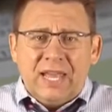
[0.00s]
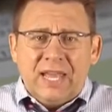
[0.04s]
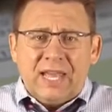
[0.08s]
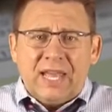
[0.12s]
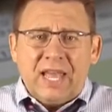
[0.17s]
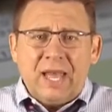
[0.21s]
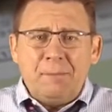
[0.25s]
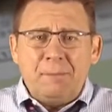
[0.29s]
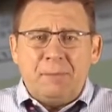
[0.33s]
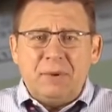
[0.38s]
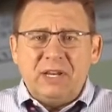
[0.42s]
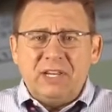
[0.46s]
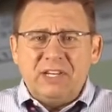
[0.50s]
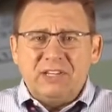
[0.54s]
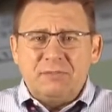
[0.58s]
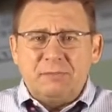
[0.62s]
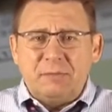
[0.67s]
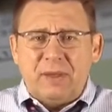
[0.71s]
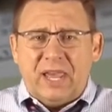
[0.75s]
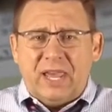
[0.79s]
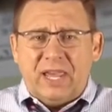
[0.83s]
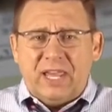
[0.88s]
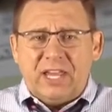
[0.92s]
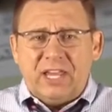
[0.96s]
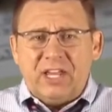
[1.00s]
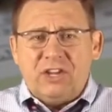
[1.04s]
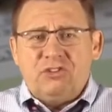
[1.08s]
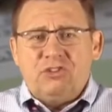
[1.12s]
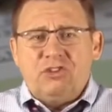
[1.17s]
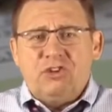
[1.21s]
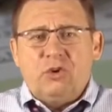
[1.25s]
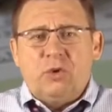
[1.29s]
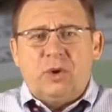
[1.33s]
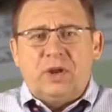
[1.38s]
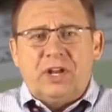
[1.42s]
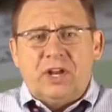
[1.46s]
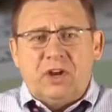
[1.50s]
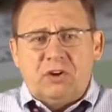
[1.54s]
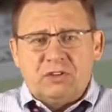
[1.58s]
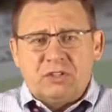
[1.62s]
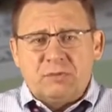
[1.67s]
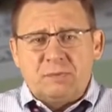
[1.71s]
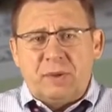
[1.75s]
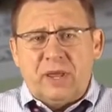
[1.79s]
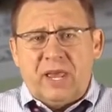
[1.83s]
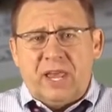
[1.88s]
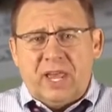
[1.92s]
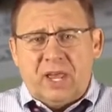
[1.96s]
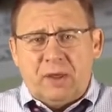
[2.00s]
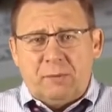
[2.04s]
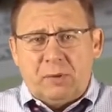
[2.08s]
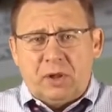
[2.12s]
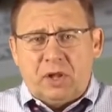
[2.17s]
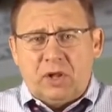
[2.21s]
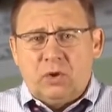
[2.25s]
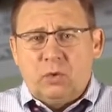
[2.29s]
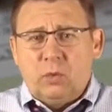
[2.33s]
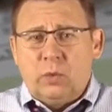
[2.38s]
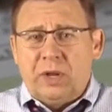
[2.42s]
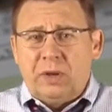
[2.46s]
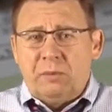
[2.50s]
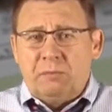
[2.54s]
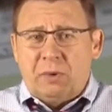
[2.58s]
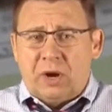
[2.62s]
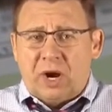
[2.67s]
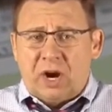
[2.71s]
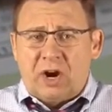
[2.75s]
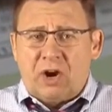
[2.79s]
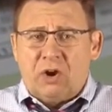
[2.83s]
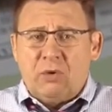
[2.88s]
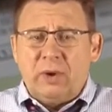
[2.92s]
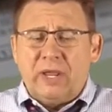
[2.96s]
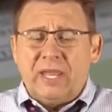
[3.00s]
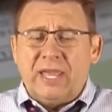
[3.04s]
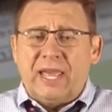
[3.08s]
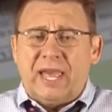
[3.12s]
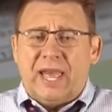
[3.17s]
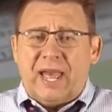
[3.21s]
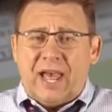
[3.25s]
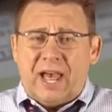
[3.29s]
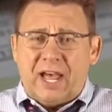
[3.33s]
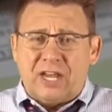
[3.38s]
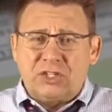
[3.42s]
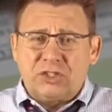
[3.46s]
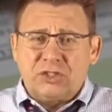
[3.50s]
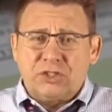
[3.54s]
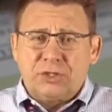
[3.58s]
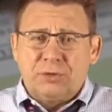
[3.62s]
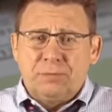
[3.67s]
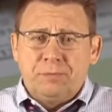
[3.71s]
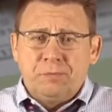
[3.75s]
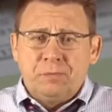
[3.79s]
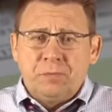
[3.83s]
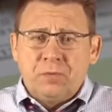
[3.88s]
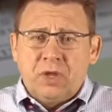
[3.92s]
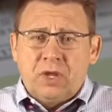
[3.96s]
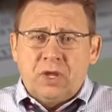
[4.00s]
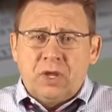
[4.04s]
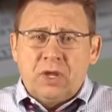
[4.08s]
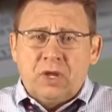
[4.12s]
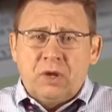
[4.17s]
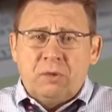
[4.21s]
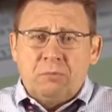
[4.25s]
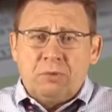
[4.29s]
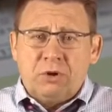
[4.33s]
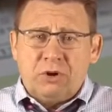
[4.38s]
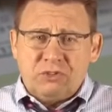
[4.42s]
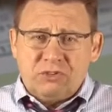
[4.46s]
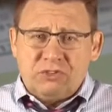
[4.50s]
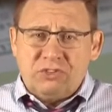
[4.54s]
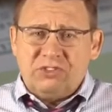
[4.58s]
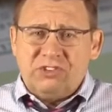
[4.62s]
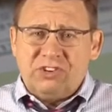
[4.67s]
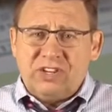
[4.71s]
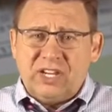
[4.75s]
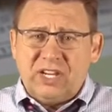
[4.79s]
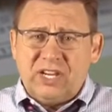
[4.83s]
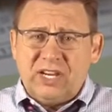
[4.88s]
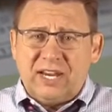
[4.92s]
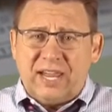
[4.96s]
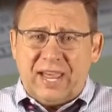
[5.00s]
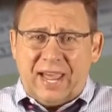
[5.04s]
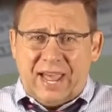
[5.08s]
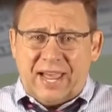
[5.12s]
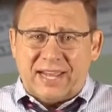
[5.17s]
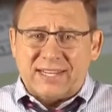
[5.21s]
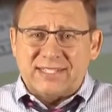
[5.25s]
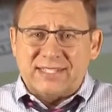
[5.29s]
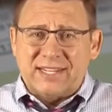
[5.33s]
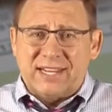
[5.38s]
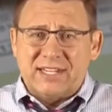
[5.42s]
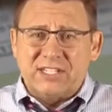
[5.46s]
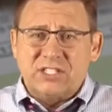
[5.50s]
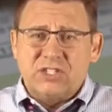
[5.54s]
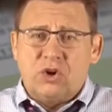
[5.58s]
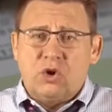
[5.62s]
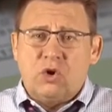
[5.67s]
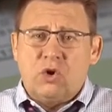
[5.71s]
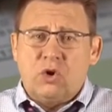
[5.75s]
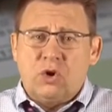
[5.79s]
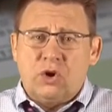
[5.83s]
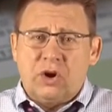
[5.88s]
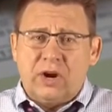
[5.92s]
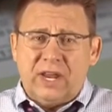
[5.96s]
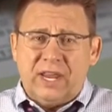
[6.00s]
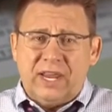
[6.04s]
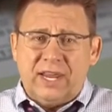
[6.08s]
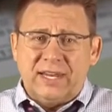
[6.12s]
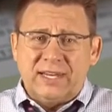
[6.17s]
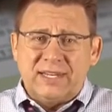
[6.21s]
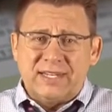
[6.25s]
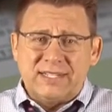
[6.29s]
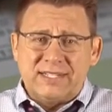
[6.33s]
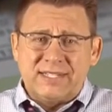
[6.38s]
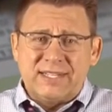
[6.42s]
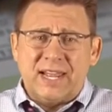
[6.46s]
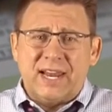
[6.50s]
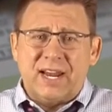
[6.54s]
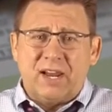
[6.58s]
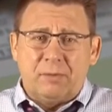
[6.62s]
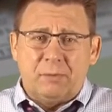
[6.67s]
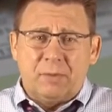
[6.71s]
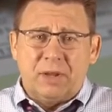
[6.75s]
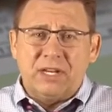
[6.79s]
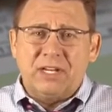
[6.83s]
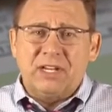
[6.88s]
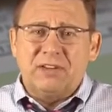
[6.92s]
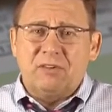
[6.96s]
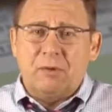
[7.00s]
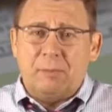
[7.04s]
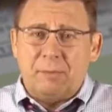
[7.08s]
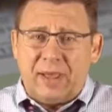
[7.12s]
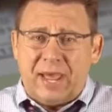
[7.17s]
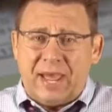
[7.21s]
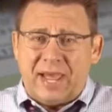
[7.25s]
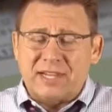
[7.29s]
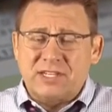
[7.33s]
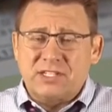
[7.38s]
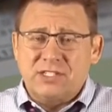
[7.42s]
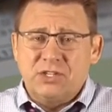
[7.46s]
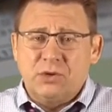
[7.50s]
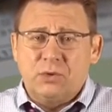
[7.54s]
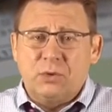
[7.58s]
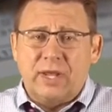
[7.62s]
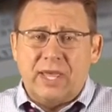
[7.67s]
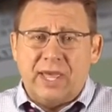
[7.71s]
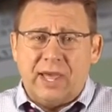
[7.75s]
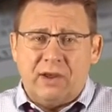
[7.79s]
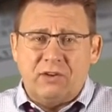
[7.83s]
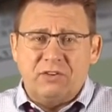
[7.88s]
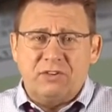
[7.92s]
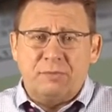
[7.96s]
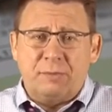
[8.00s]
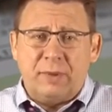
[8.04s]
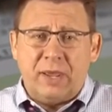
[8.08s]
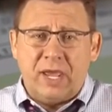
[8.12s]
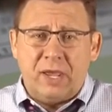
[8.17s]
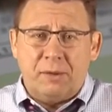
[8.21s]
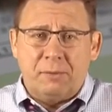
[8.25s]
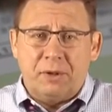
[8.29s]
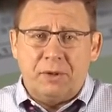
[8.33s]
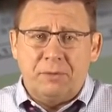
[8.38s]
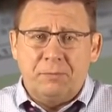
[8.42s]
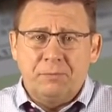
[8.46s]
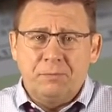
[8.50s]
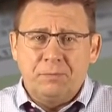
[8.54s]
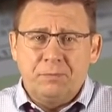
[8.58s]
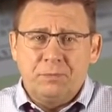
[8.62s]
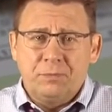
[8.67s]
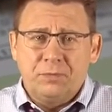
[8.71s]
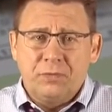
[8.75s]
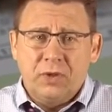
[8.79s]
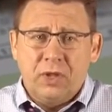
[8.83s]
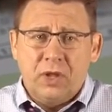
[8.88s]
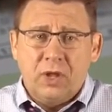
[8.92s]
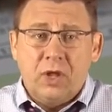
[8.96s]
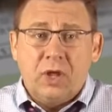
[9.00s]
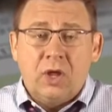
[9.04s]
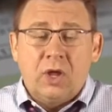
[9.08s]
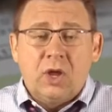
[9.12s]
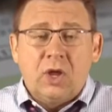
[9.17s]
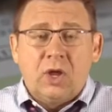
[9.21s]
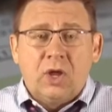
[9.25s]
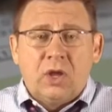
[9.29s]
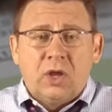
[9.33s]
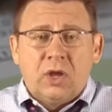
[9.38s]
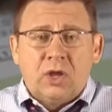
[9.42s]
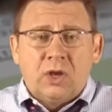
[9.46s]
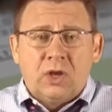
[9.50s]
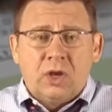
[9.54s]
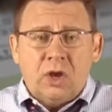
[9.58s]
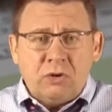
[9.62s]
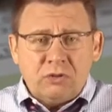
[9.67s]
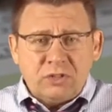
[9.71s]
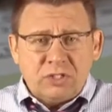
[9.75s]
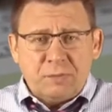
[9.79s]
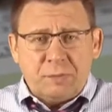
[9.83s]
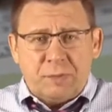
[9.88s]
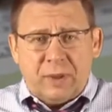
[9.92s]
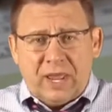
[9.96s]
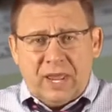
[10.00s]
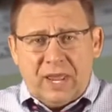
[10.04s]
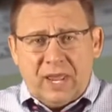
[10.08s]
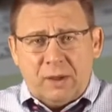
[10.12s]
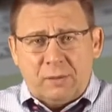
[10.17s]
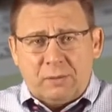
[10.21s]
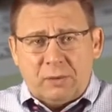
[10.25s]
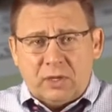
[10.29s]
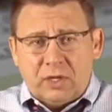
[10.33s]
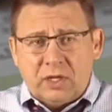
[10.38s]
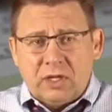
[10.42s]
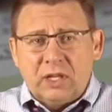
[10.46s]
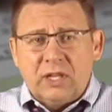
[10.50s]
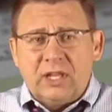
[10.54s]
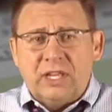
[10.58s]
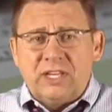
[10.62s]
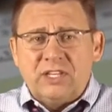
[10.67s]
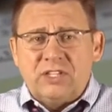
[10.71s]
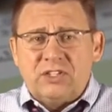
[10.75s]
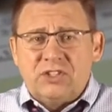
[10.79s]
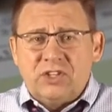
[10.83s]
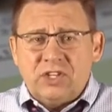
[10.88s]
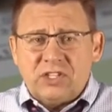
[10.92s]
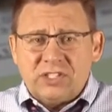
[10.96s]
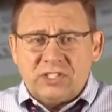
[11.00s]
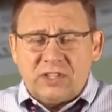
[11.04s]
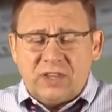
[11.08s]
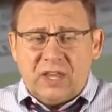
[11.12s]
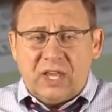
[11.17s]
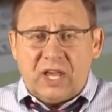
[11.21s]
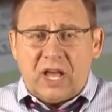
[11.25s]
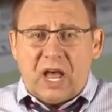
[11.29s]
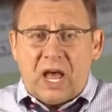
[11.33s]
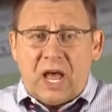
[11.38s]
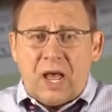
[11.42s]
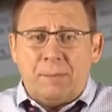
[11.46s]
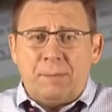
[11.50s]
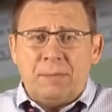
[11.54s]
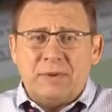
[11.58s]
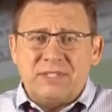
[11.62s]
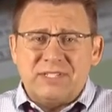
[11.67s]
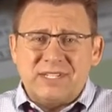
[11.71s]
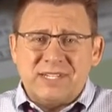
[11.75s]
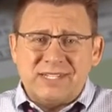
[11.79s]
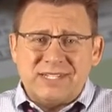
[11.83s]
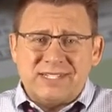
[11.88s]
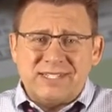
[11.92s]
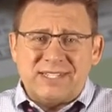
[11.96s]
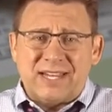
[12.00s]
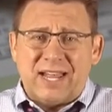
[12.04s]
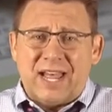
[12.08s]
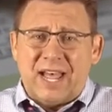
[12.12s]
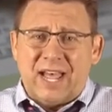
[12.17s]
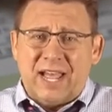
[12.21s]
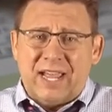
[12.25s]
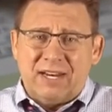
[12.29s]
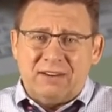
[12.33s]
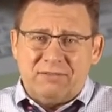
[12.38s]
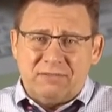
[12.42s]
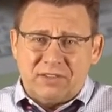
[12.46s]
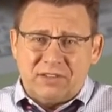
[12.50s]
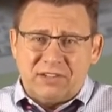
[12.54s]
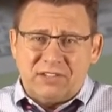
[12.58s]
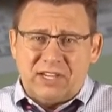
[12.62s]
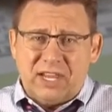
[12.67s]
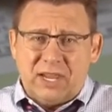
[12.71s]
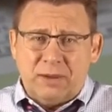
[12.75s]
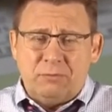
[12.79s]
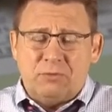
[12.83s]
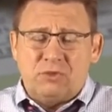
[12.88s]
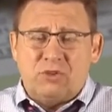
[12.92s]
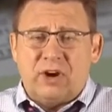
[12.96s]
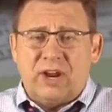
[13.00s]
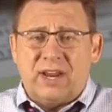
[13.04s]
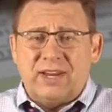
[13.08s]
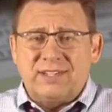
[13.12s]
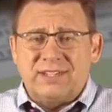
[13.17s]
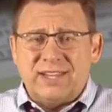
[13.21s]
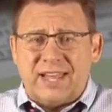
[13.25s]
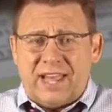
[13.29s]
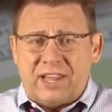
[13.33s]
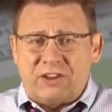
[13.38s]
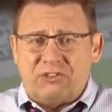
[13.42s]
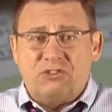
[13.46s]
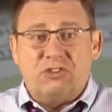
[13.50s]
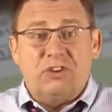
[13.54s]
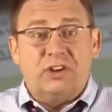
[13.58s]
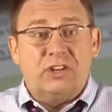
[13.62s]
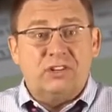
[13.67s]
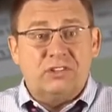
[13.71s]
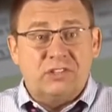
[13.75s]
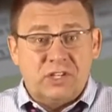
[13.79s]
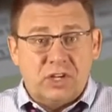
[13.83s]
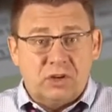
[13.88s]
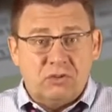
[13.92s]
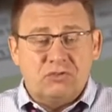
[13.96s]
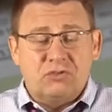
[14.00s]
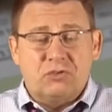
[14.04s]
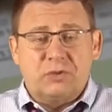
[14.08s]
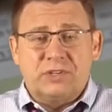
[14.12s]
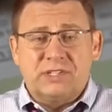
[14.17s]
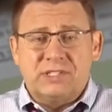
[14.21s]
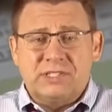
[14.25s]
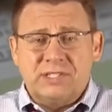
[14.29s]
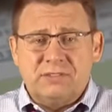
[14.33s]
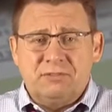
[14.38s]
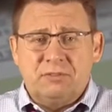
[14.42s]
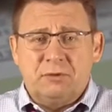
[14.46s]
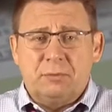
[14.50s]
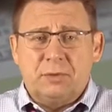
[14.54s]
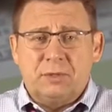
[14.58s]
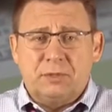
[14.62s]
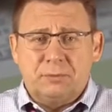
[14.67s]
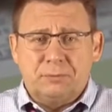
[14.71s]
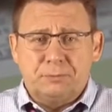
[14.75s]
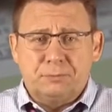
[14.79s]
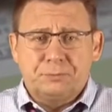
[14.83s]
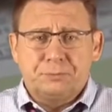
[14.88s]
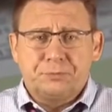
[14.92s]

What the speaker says: Companies may issue a notes payable when borrowing cash, purchasing assets, or in settlement of a past due accounts payable. Notes payable is just the opposite side of the same transaction as notes receivable.